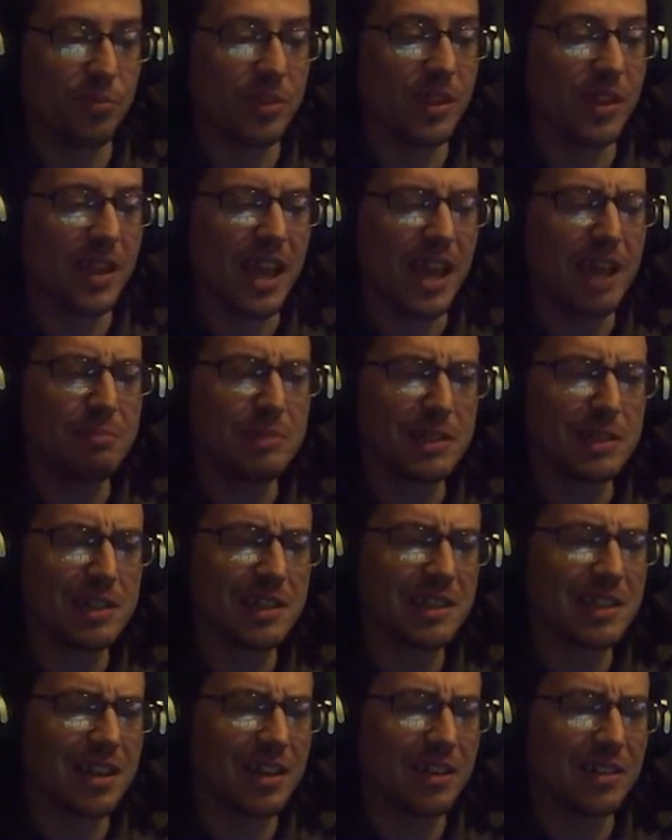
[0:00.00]
the games are
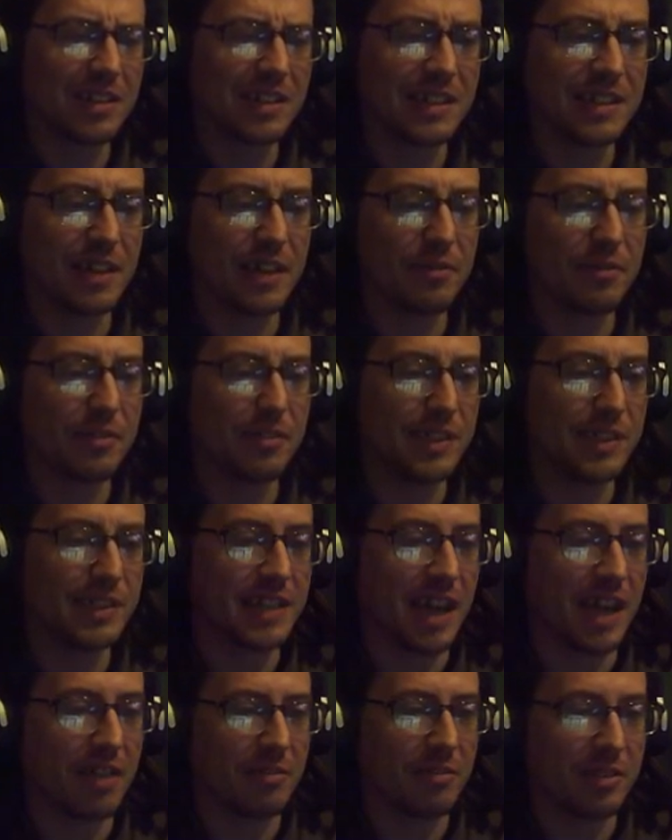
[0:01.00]
just harder because everyone's
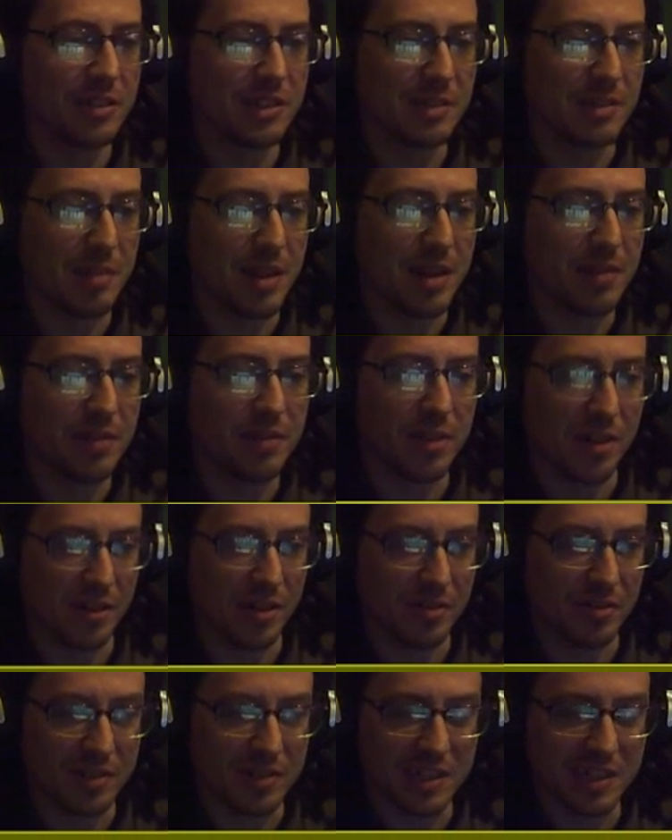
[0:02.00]
down at
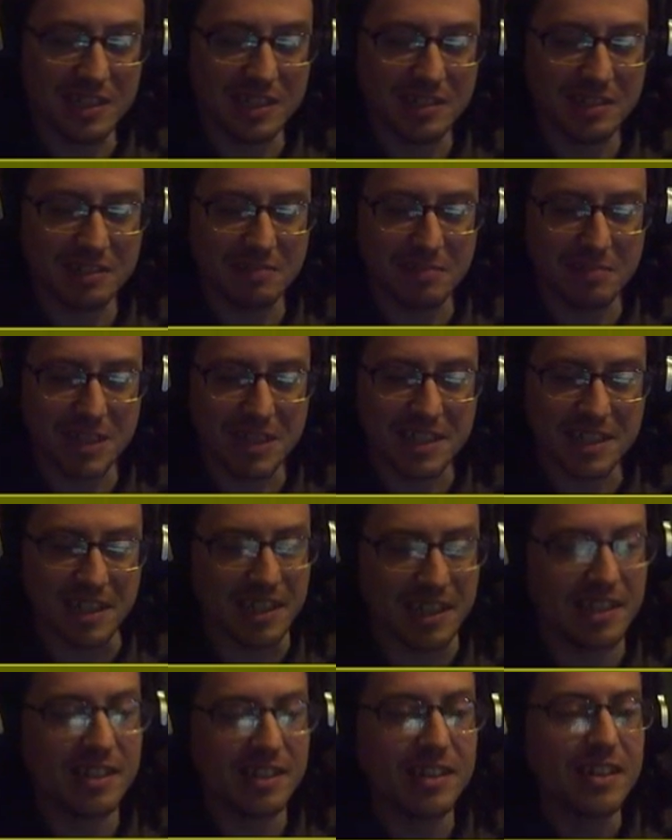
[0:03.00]
twenty-five, and it's a bit silly.